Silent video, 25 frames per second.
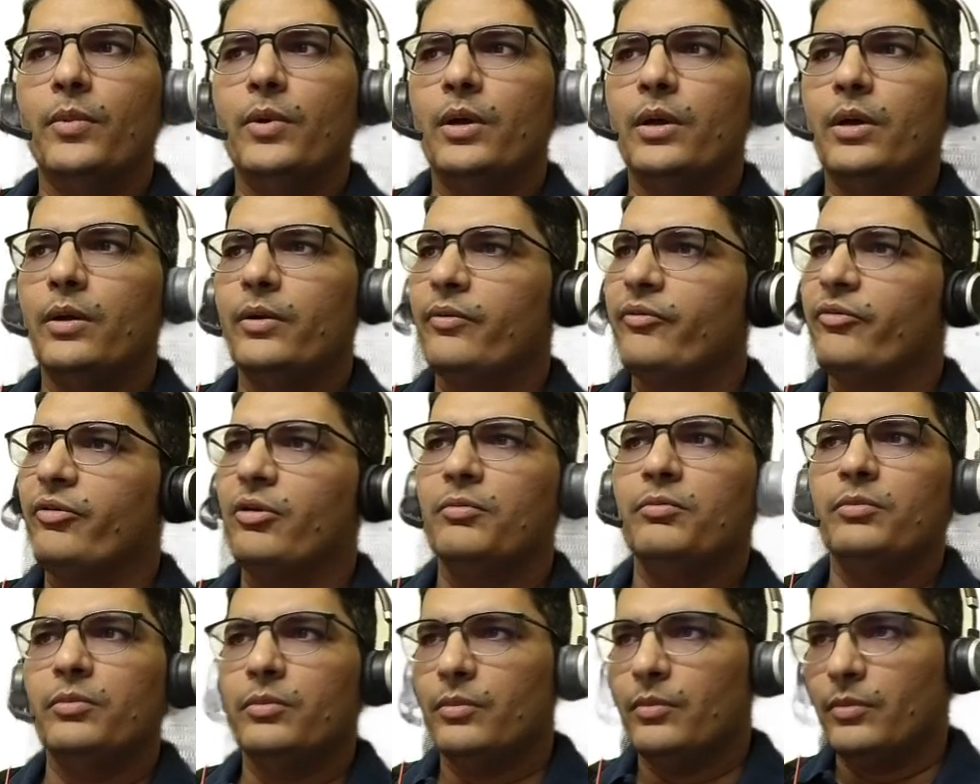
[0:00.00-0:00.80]

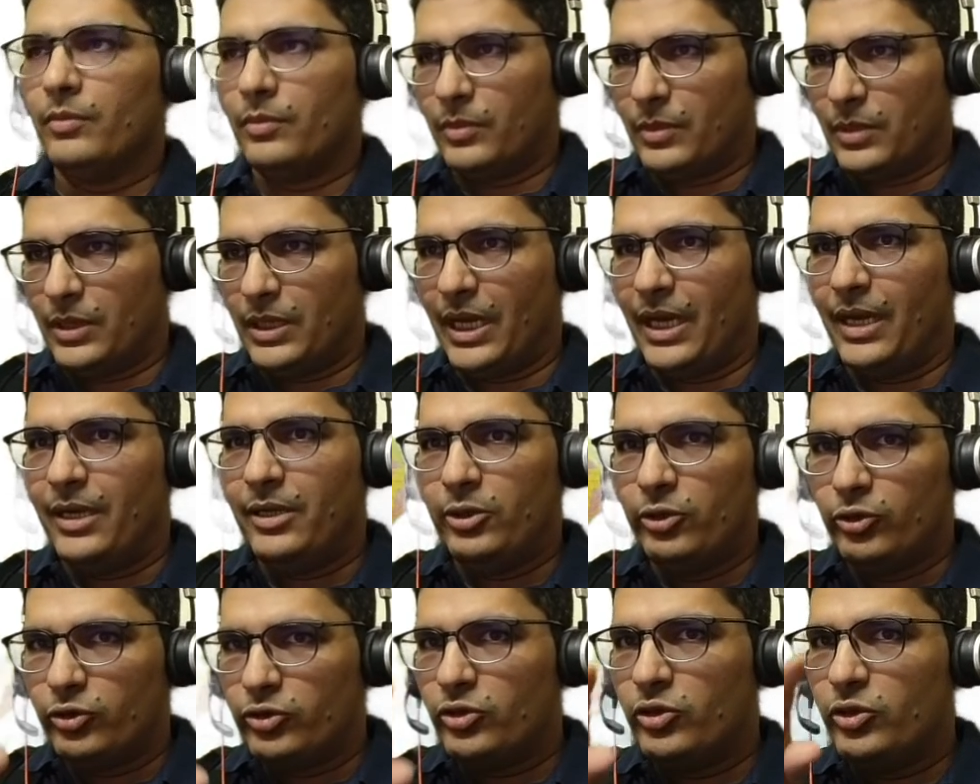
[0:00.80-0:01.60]
from that,
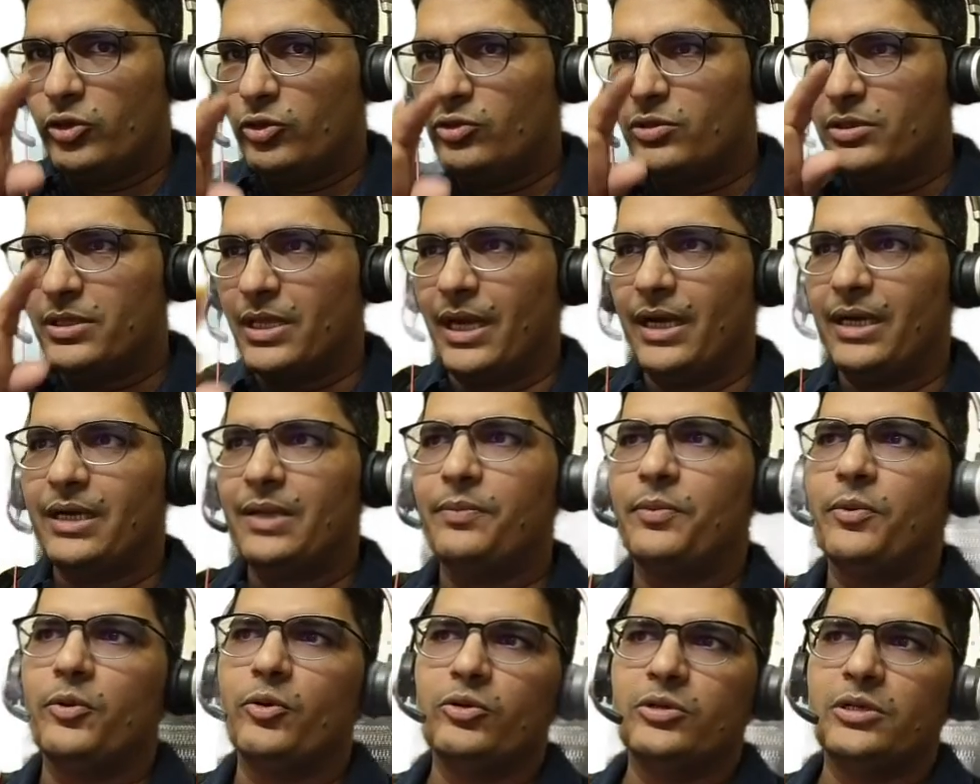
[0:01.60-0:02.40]
you should use that
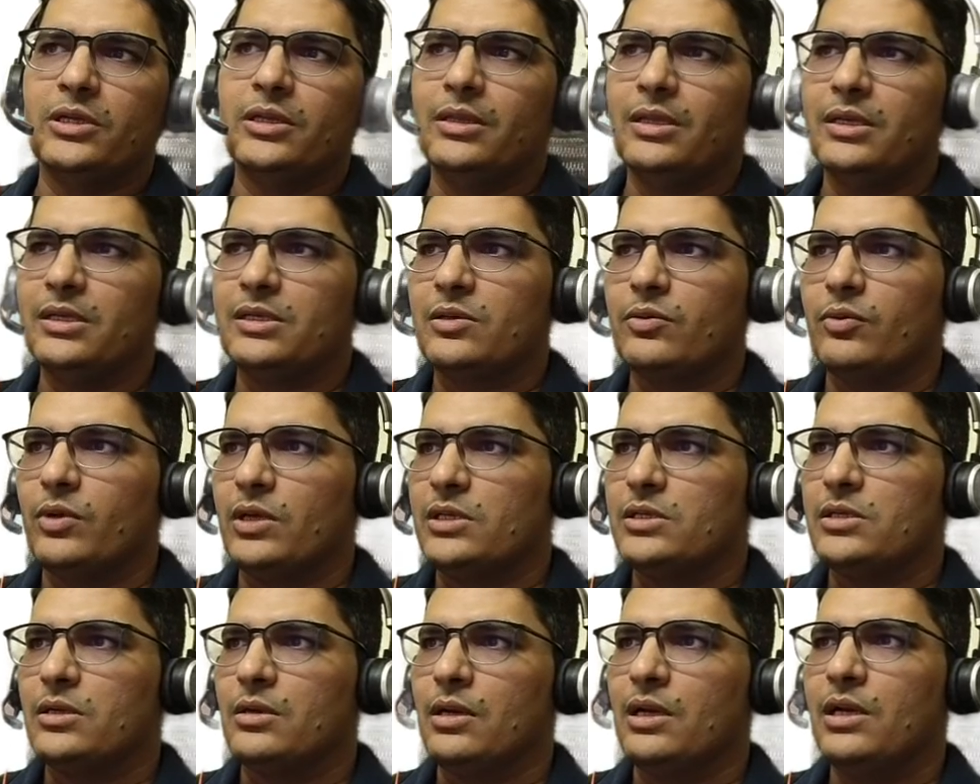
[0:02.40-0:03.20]
approach in this
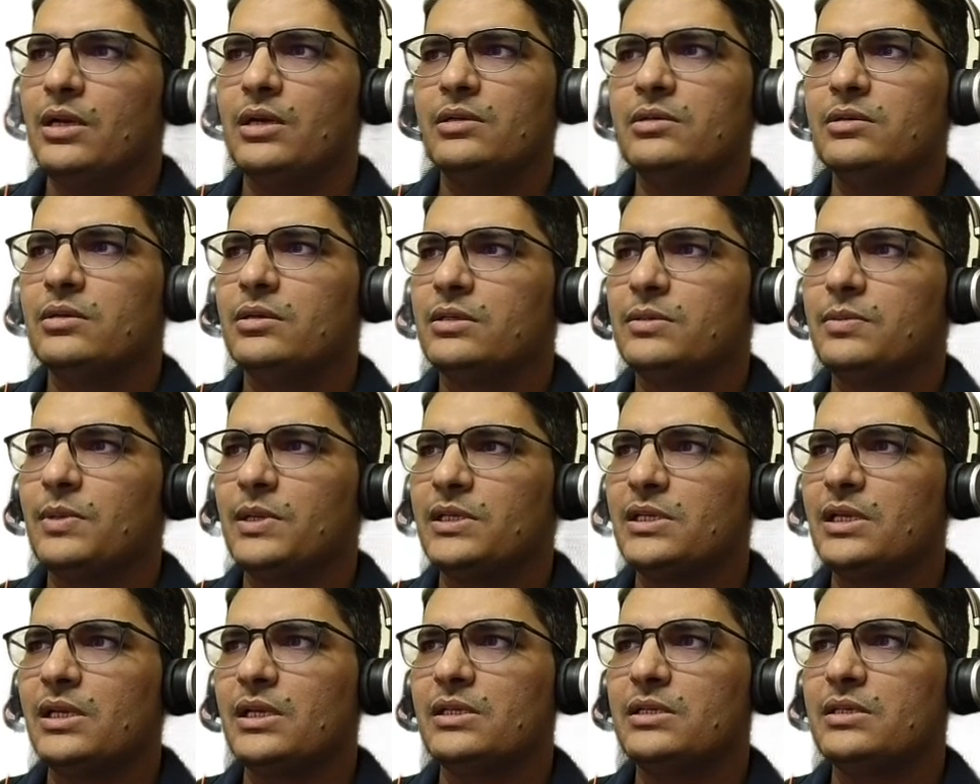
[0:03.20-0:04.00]
question, right? It's a
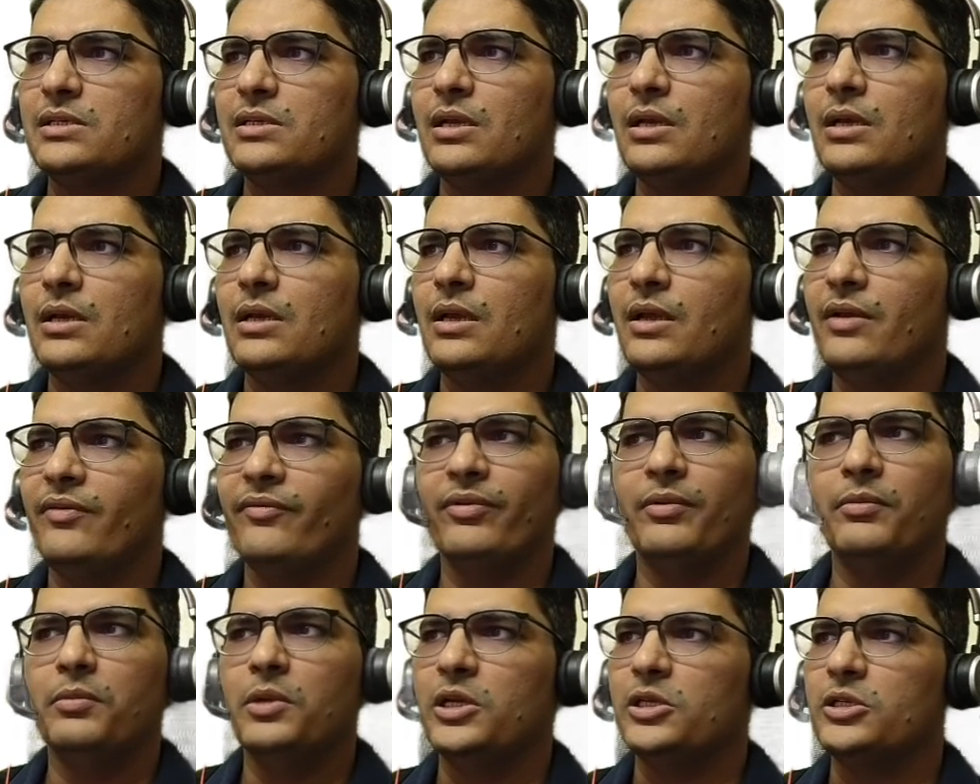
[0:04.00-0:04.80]
specialist
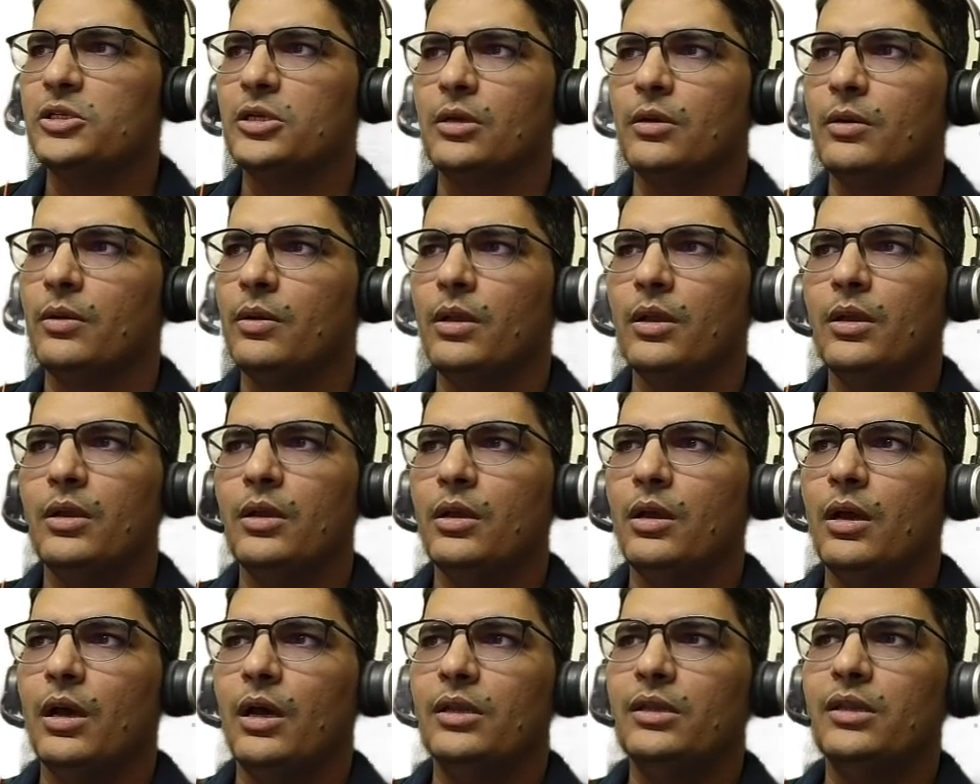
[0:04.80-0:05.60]
information.
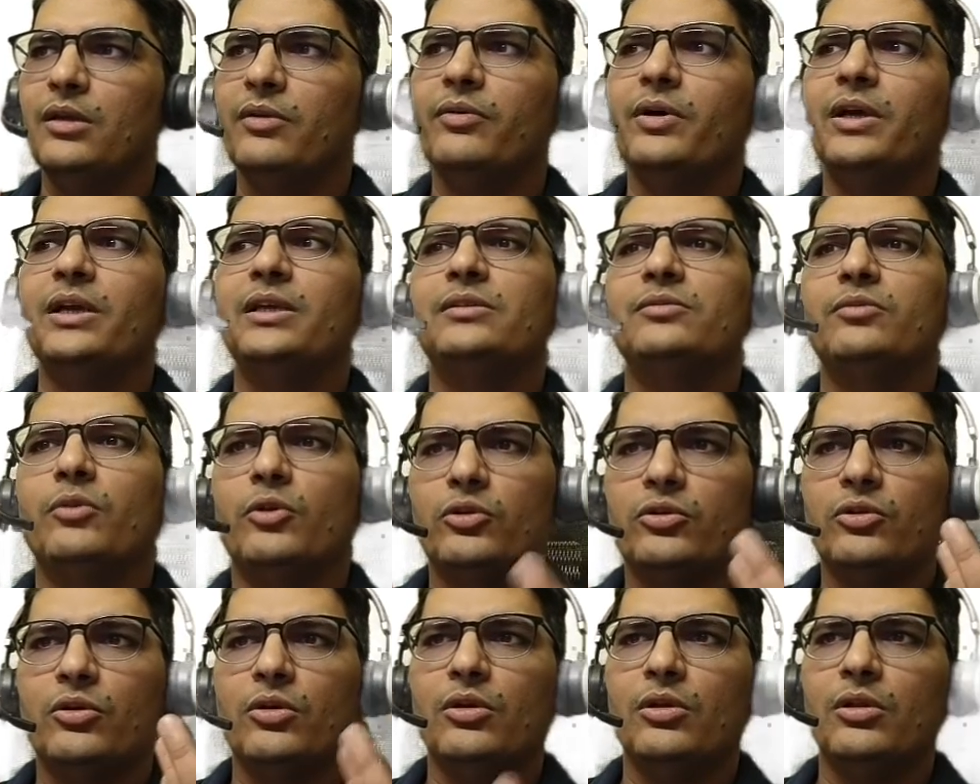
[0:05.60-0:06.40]
Otherwise,
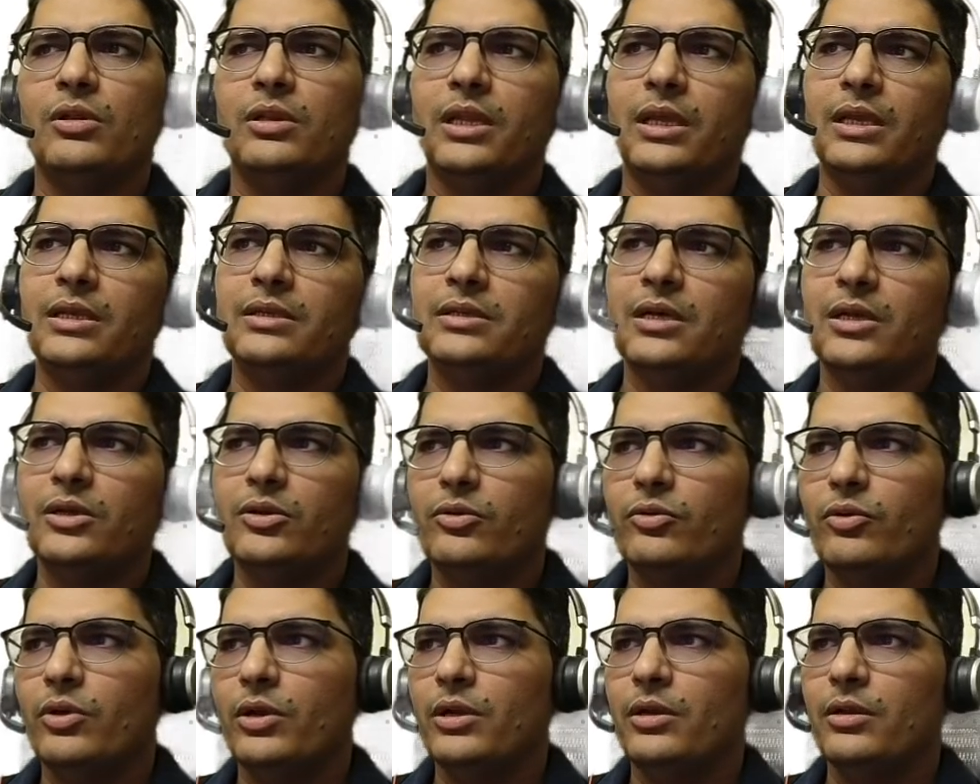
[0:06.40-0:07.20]
what all things are
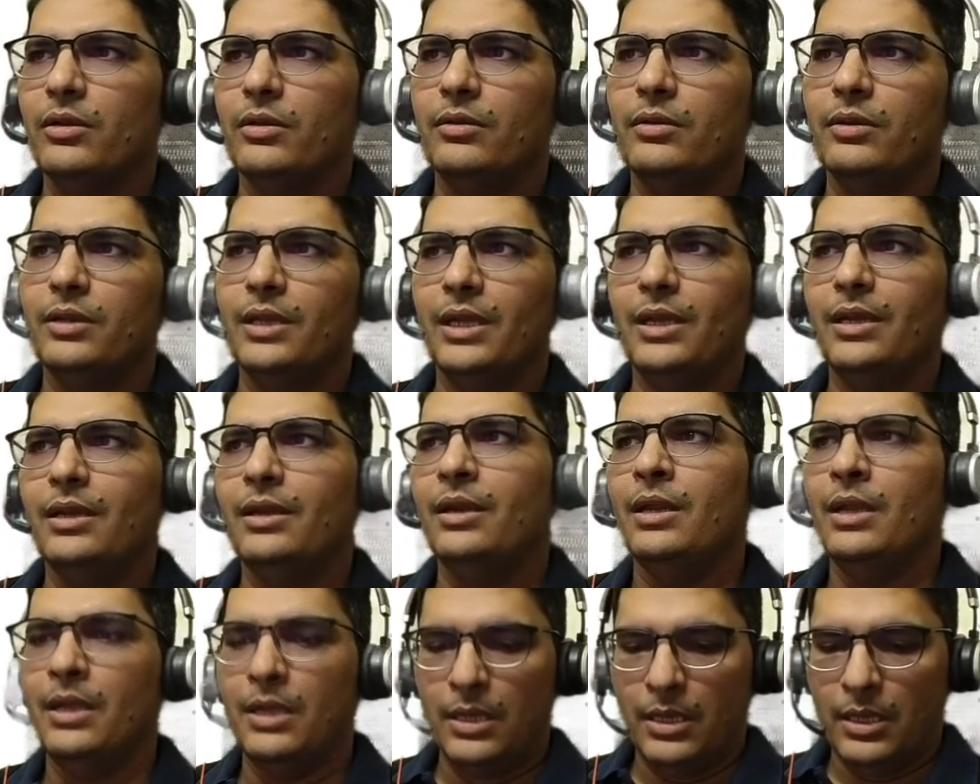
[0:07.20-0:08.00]
you going
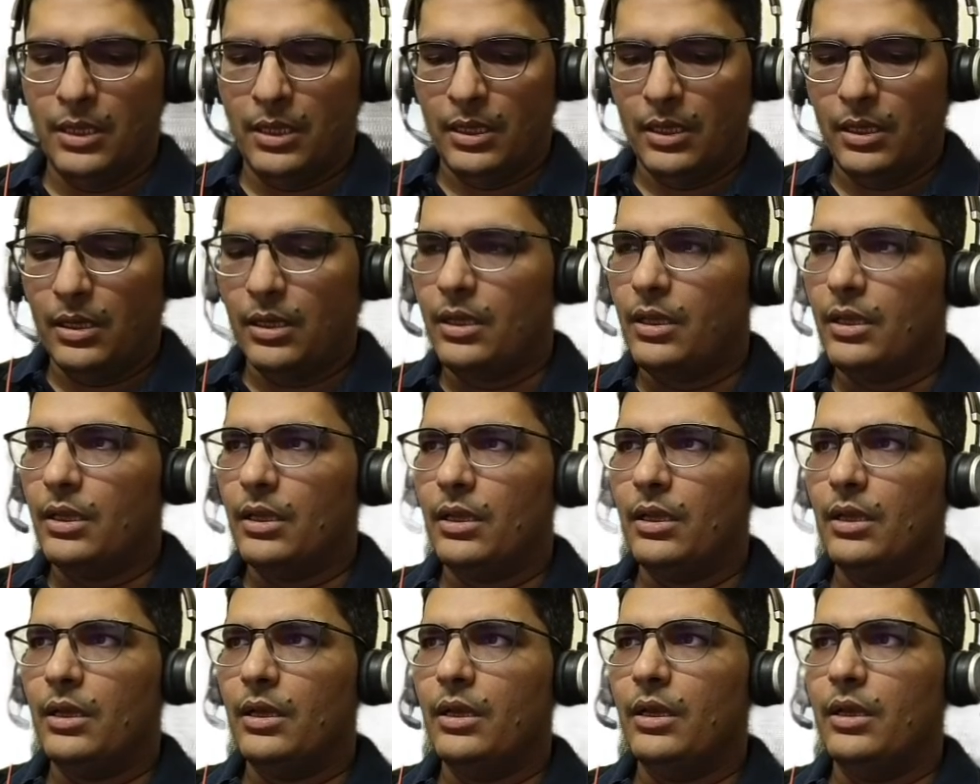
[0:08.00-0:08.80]
then?
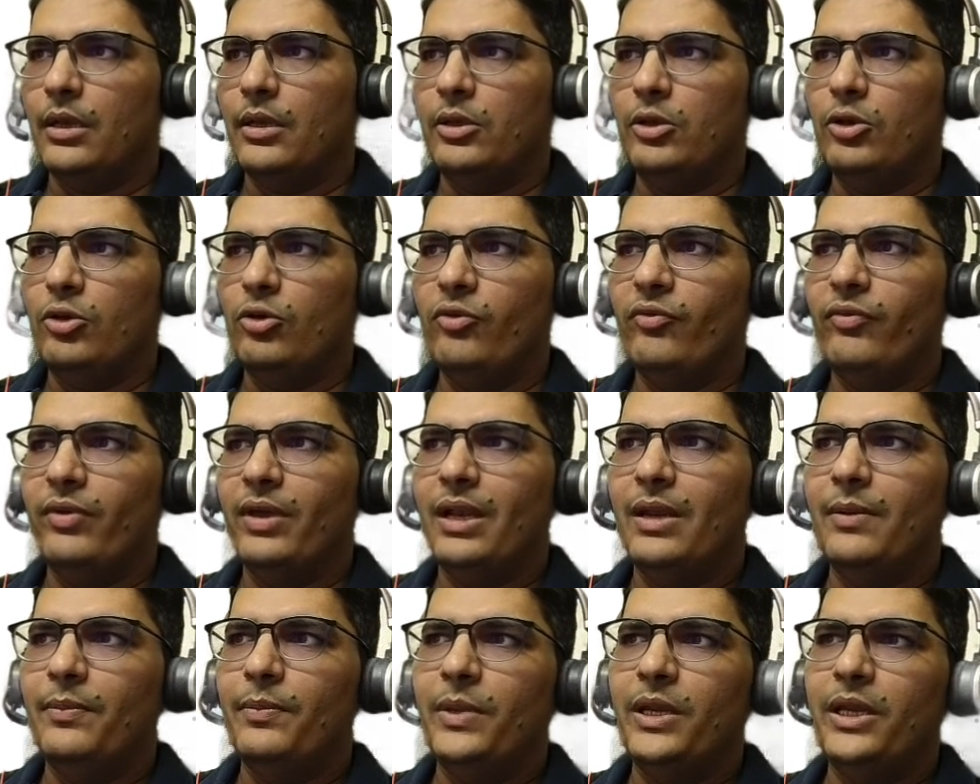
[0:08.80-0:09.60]
You
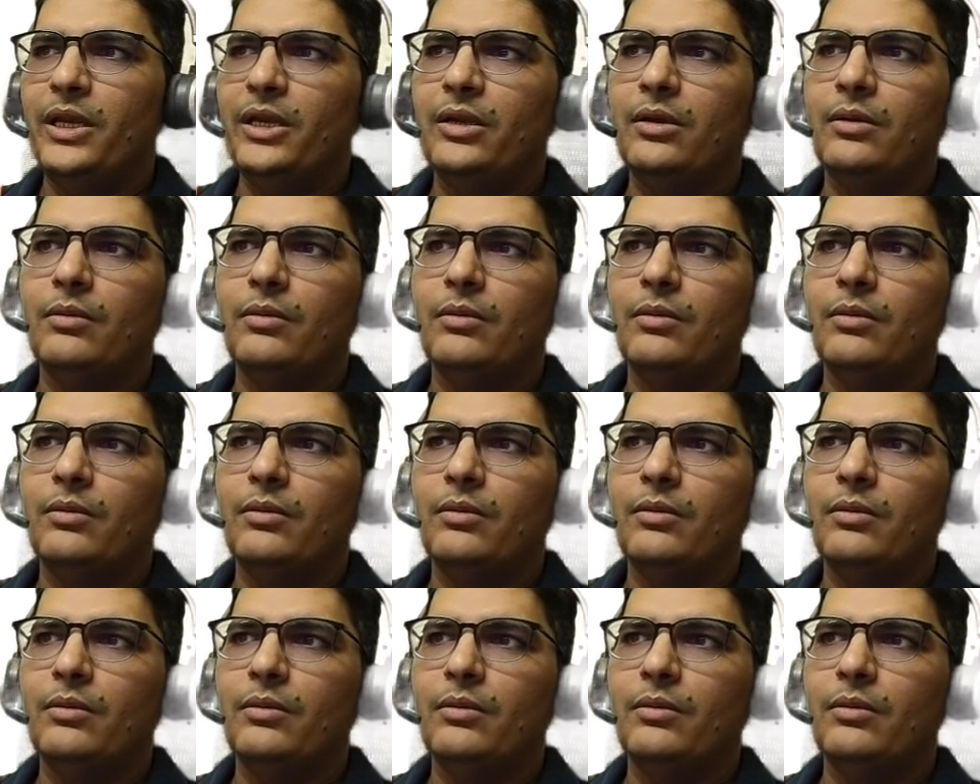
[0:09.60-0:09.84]
will be